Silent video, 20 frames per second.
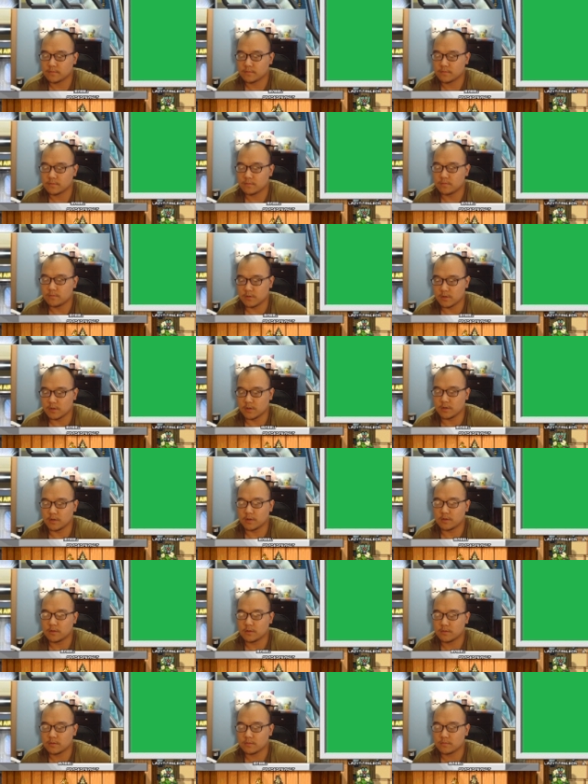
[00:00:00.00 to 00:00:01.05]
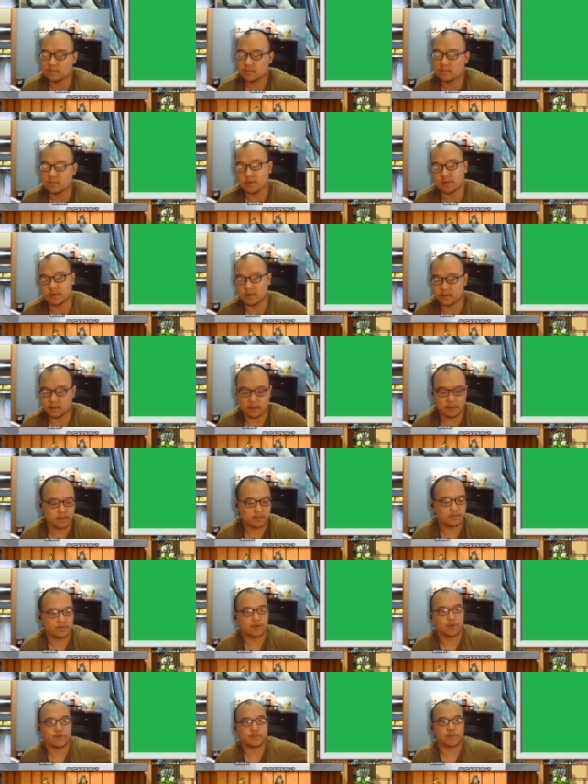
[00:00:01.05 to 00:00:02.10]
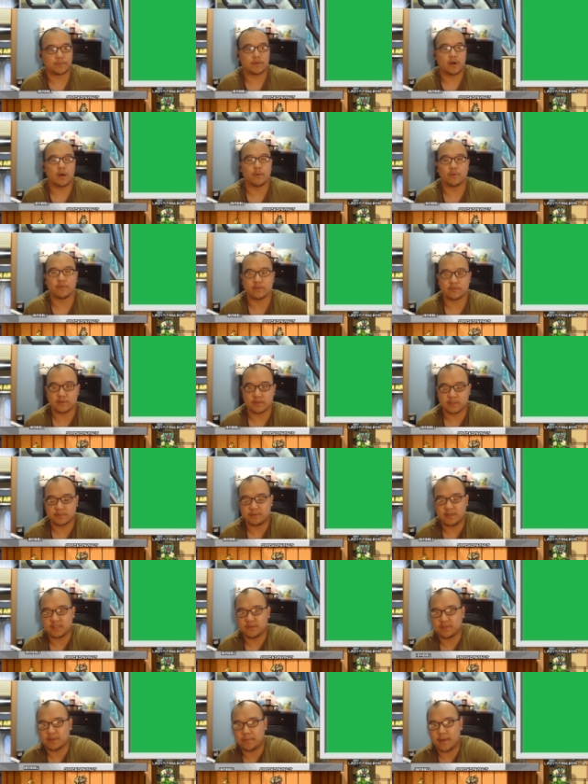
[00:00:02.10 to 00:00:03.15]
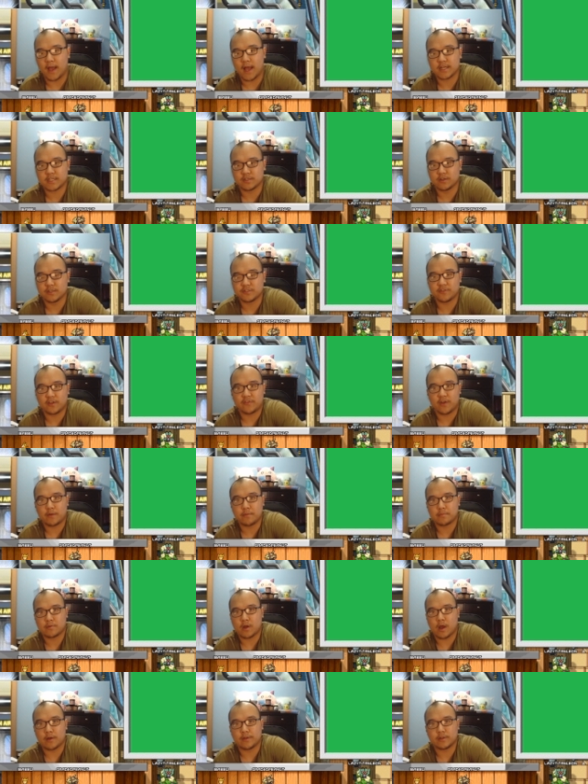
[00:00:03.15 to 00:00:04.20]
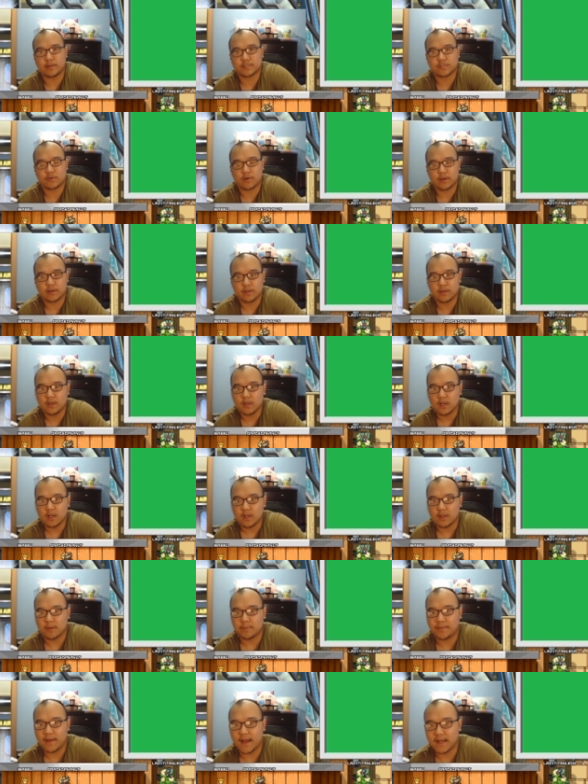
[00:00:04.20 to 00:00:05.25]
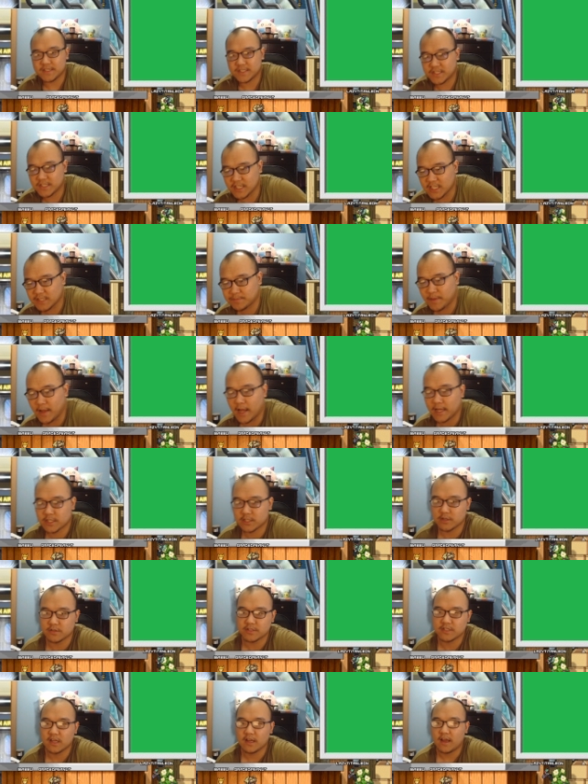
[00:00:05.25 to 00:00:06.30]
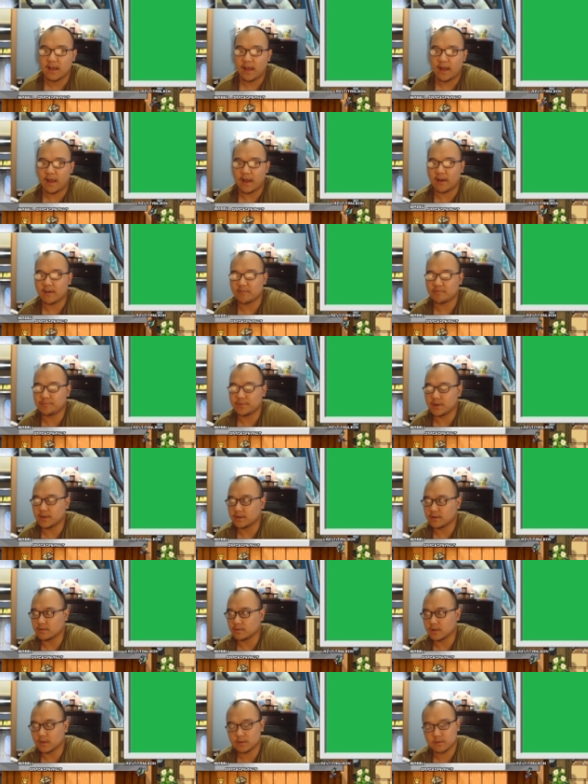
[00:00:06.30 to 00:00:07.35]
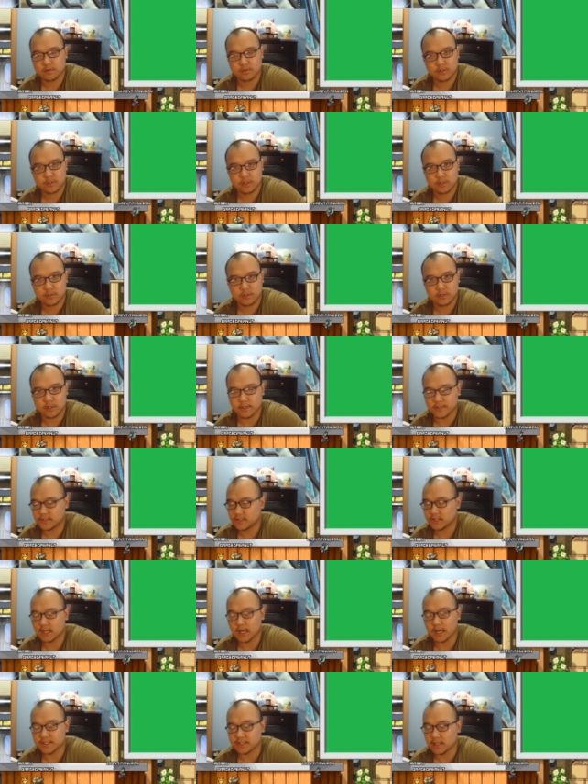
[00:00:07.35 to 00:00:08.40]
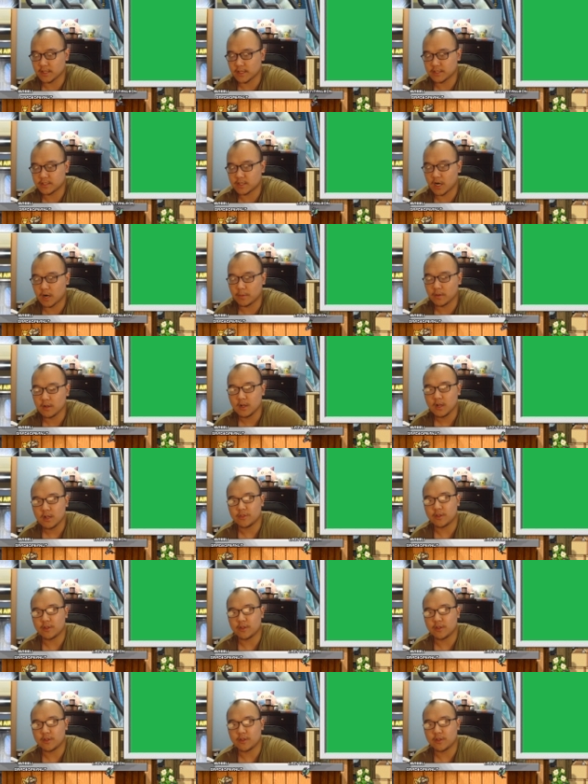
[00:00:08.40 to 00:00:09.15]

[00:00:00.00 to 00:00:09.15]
Right. It's always a problem with it, especially with the patch notes. If I'm counting this correctly, the past 6 patch notes have been disgustingly terrible.